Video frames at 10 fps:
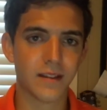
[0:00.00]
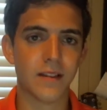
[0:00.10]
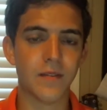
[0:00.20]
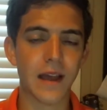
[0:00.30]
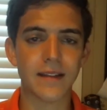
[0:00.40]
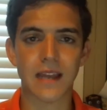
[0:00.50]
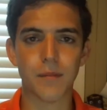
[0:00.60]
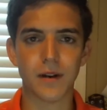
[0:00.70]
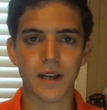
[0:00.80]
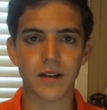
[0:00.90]
That
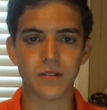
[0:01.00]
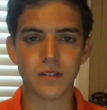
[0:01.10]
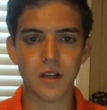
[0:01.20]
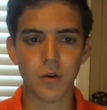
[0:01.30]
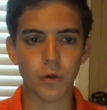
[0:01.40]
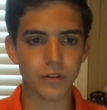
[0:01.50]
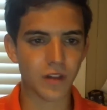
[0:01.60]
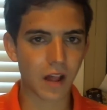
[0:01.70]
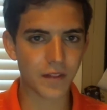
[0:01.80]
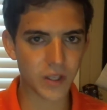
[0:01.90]
tabernacle was
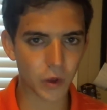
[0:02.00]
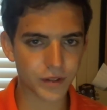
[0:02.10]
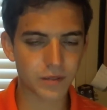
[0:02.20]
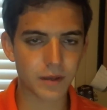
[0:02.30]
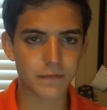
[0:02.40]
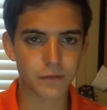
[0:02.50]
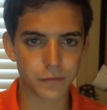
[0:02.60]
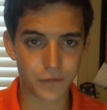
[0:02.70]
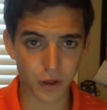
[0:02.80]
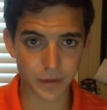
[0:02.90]
not the ultimate
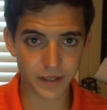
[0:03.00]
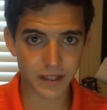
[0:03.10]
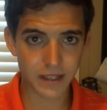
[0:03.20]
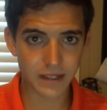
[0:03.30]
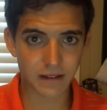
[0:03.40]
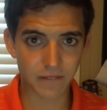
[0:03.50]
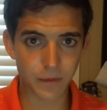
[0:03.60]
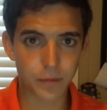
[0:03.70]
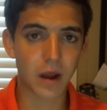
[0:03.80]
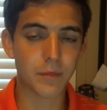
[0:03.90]
fulfillment of the
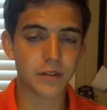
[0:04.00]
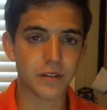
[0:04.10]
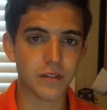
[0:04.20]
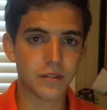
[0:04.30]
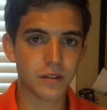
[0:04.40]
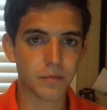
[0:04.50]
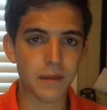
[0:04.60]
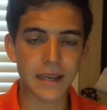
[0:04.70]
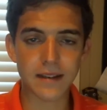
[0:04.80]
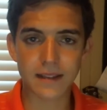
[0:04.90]
promises
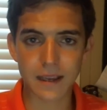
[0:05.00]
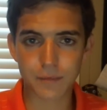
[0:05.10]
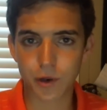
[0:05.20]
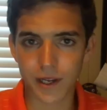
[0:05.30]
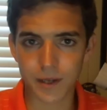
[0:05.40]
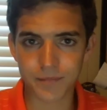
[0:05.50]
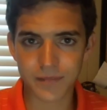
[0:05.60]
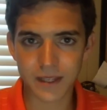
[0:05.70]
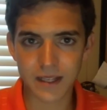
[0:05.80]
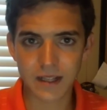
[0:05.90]
made to Abraham.
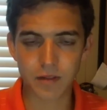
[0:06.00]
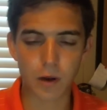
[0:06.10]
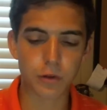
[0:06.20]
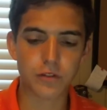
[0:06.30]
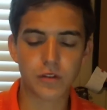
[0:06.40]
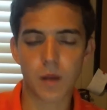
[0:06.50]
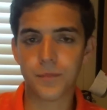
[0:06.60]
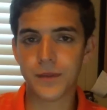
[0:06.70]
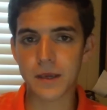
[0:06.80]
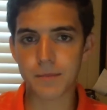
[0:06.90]
There was
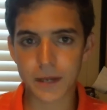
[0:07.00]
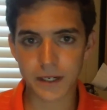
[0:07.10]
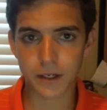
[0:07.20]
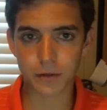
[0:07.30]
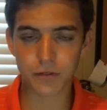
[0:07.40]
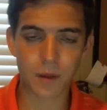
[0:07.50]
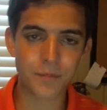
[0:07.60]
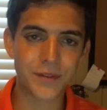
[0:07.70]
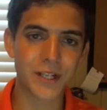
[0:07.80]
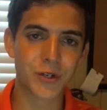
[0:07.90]
something bigger,
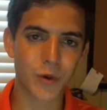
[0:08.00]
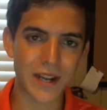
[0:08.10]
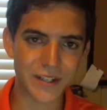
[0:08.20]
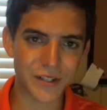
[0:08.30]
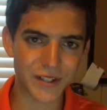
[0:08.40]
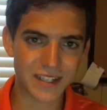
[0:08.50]
something greater